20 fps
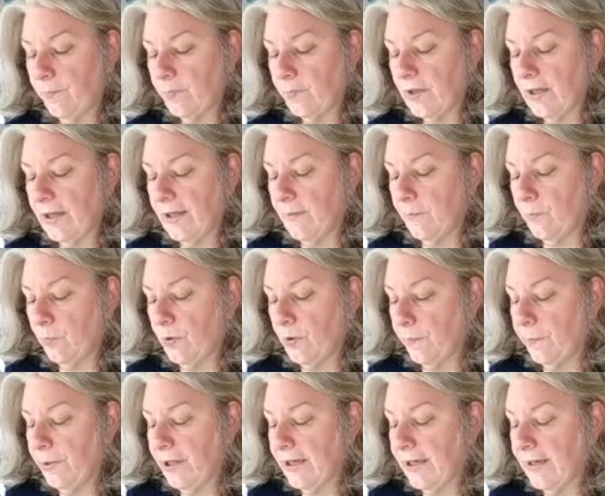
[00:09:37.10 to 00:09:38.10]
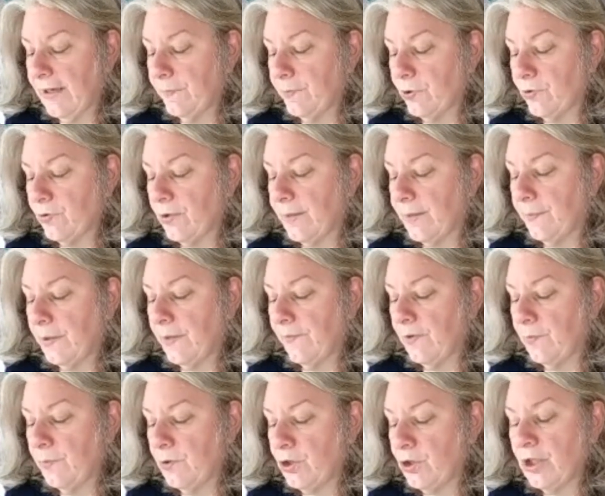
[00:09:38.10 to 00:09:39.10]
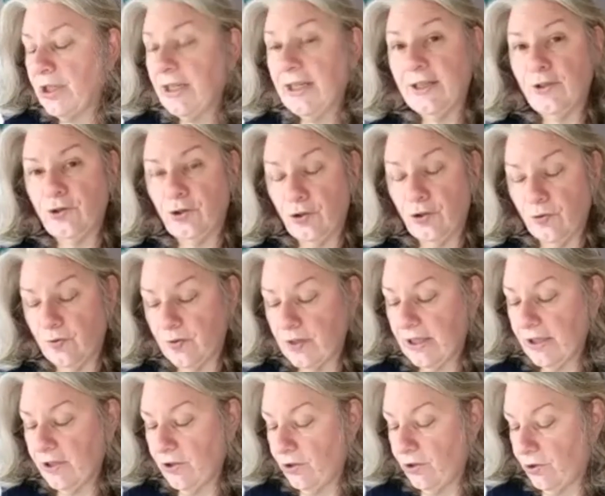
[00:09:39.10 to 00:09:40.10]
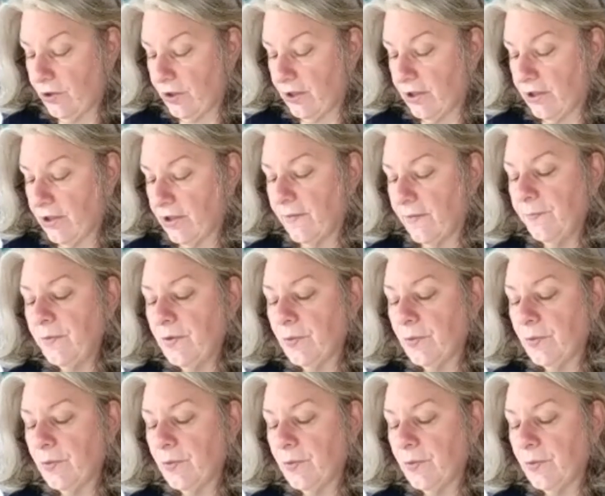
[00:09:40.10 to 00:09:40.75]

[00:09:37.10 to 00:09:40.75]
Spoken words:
and we'll pick up or drop off the machine as you stay in your car.